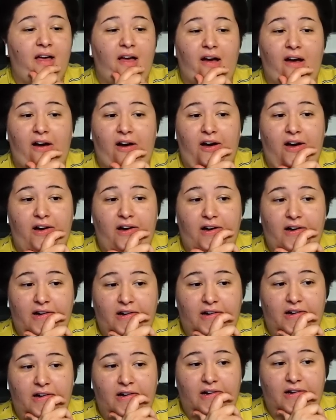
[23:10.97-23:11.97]

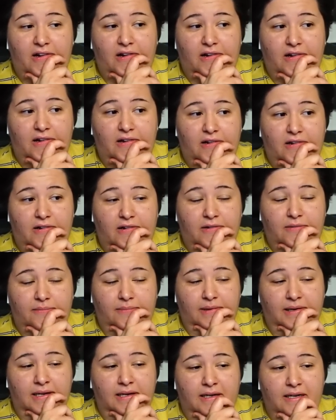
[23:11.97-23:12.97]
Oh,
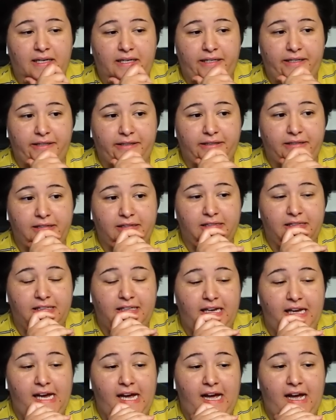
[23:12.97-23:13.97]
my goodness.
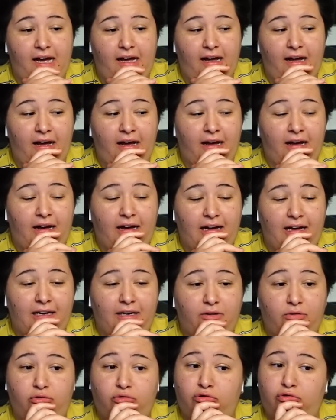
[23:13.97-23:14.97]

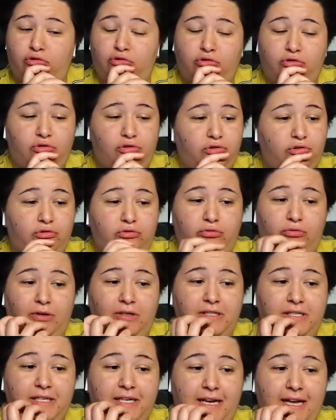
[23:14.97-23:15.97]
Yeah,
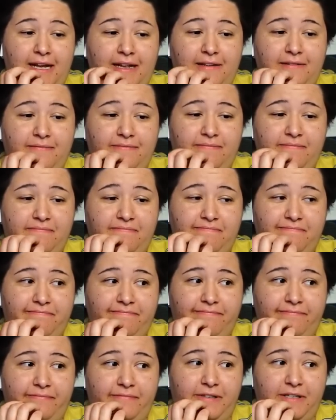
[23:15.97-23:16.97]
once again,
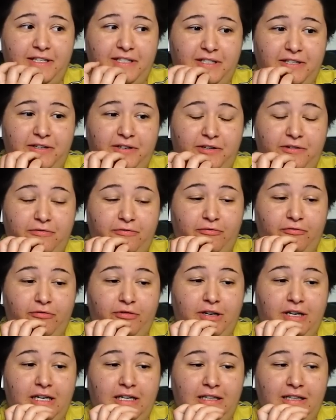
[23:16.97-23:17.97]
this could
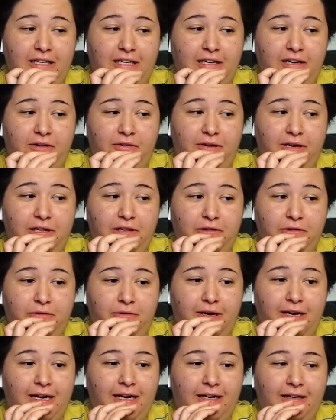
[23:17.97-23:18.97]
really go either
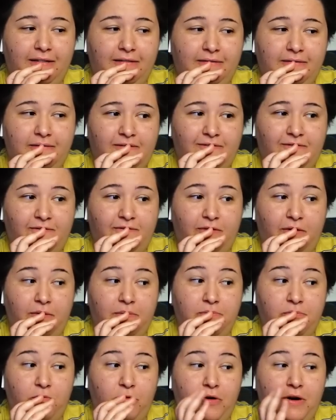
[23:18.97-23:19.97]
way.
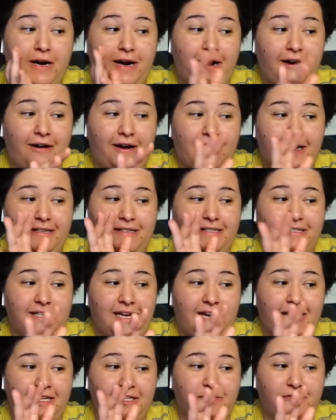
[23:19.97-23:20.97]
From where it
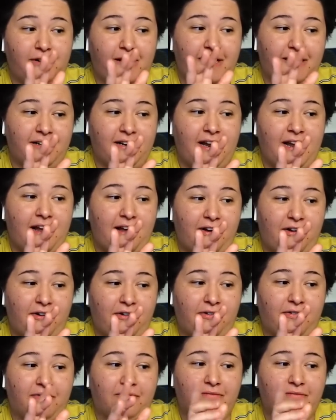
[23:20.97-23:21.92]
stands right now,